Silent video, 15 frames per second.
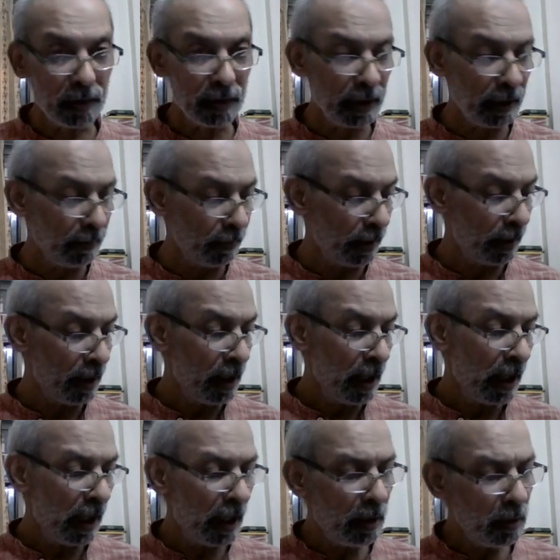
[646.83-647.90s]
level,
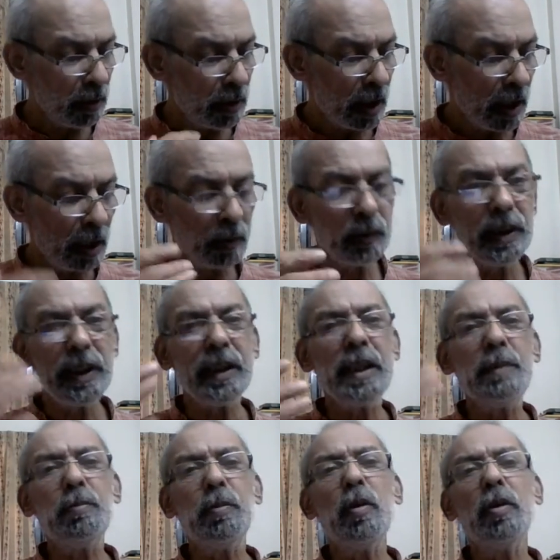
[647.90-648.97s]
how they
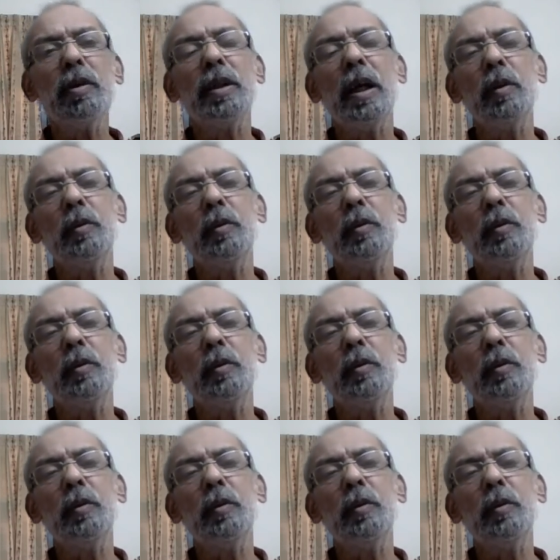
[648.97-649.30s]
keep on